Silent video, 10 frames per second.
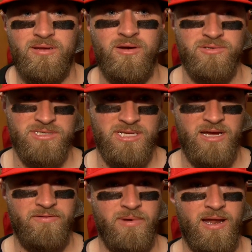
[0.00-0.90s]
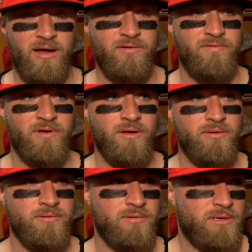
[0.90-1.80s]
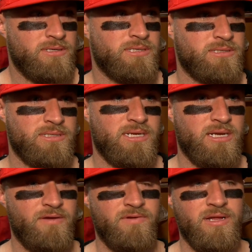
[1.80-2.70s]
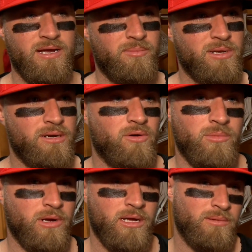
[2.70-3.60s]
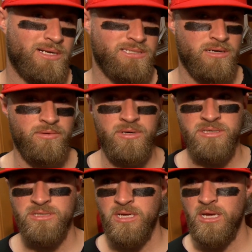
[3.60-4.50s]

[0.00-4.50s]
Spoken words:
coaching staff about how it felt, and I just said that I felt like I played a normal game, and that's how it was.